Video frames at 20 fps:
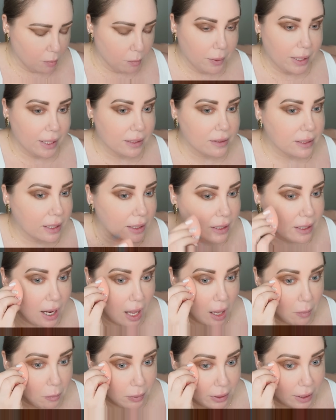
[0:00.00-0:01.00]
but it's like
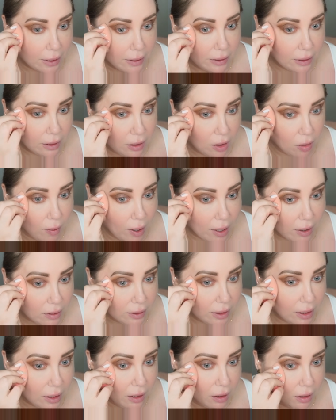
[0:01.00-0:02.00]
not blending
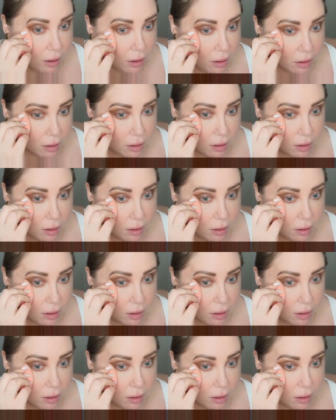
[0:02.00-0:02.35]
correctly.